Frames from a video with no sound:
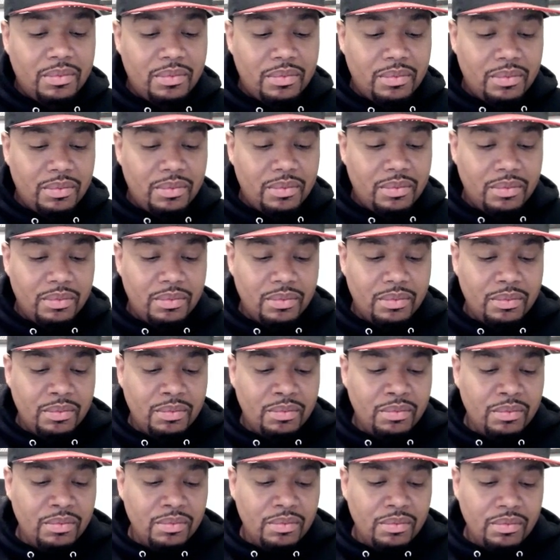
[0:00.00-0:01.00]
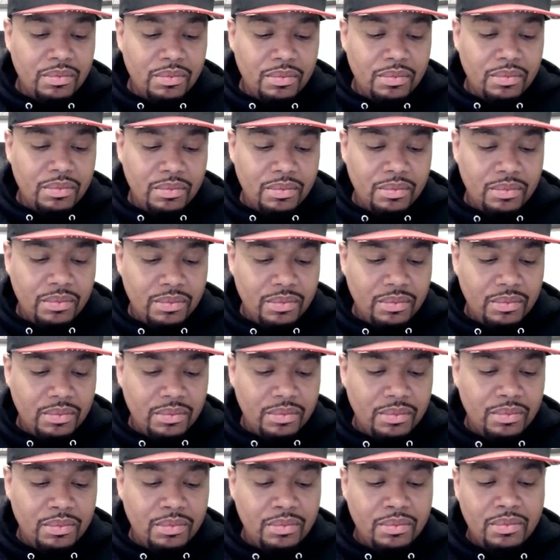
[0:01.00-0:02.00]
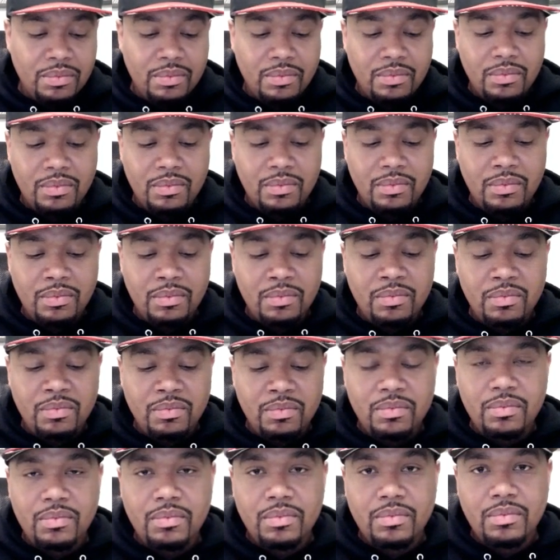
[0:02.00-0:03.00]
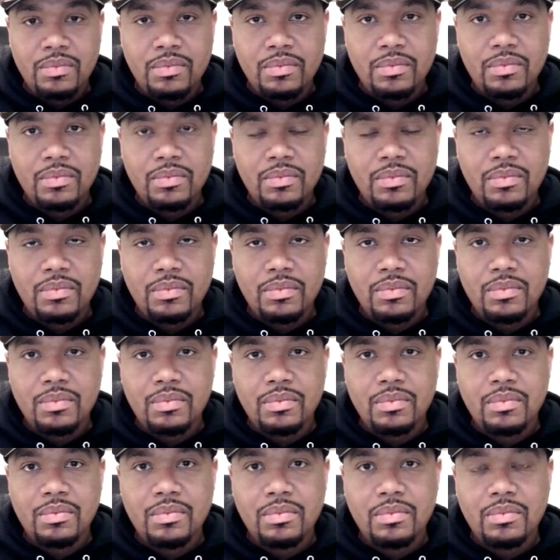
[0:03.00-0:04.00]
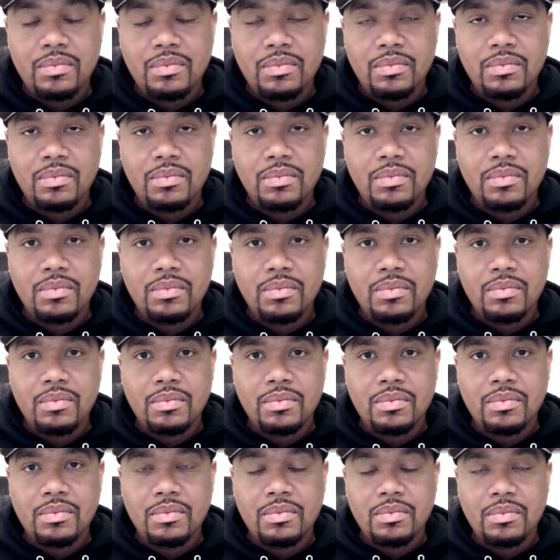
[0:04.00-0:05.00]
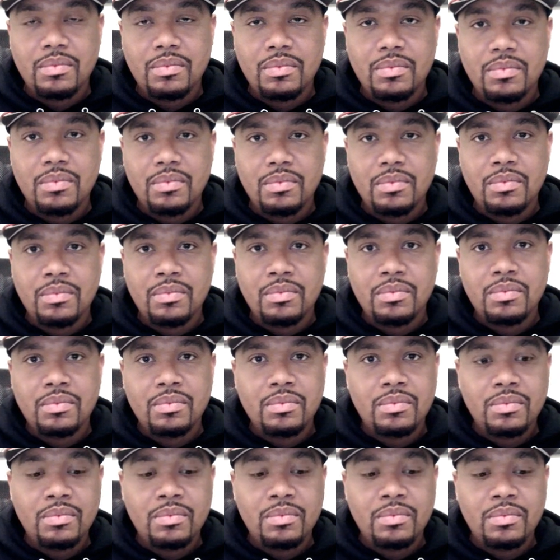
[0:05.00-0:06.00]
[no speech]